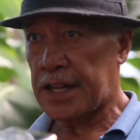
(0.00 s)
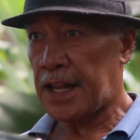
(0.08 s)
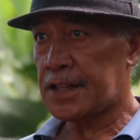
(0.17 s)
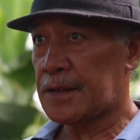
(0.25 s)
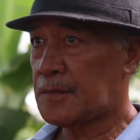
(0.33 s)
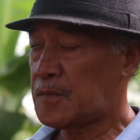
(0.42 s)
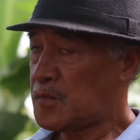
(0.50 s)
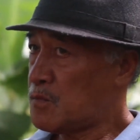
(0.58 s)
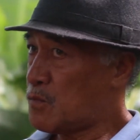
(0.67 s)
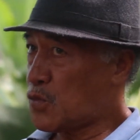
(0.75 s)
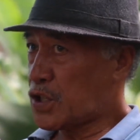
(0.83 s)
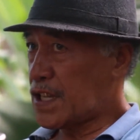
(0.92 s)
than that,
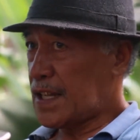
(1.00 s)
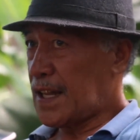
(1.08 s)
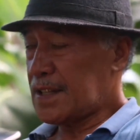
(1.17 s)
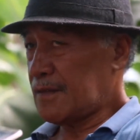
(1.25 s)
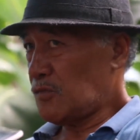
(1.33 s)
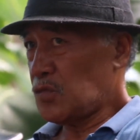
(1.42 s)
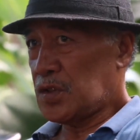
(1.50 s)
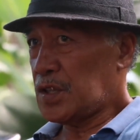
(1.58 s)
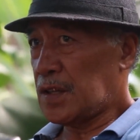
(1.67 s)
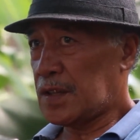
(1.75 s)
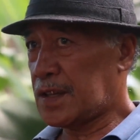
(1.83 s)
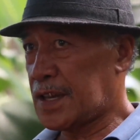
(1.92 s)
more than that,
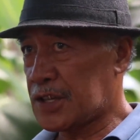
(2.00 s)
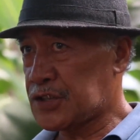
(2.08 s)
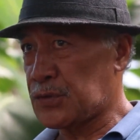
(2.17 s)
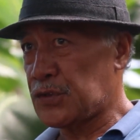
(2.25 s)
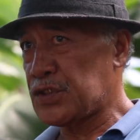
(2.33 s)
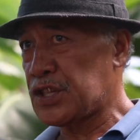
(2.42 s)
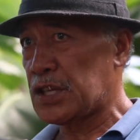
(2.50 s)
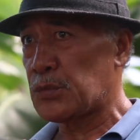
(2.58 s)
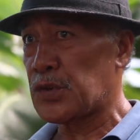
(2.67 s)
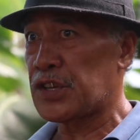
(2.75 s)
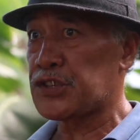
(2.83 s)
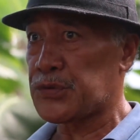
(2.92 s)
it gets to New
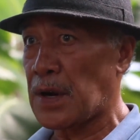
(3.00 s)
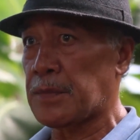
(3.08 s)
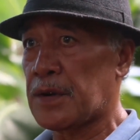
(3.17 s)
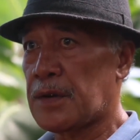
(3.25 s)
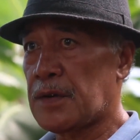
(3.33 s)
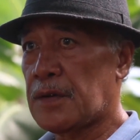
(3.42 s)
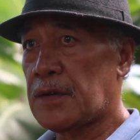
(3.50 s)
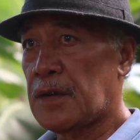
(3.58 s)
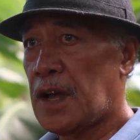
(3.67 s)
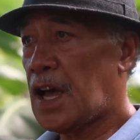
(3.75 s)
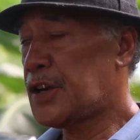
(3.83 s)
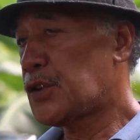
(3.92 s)
Zealand when it's ripe,
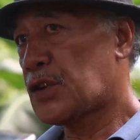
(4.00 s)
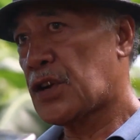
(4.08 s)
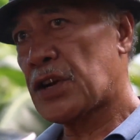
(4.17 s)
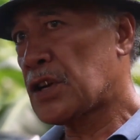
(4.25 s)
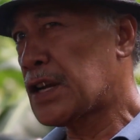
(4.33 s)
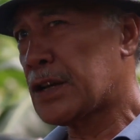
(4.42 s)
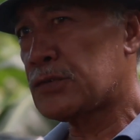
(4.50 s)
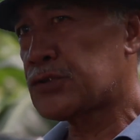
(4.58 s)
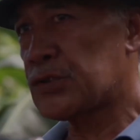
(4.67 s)
and you're not allowed